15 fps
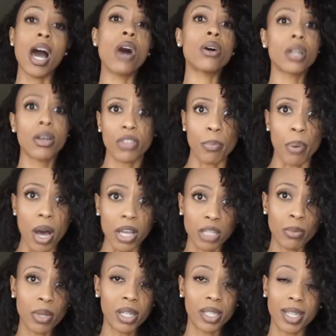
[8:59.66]
out of the
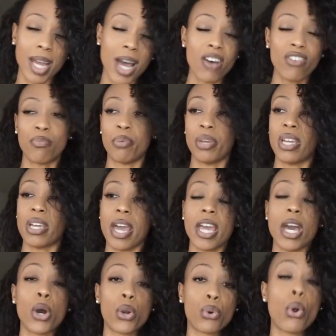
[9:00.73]
possibility of being
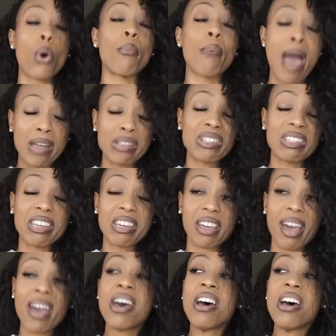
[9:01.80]
a romantic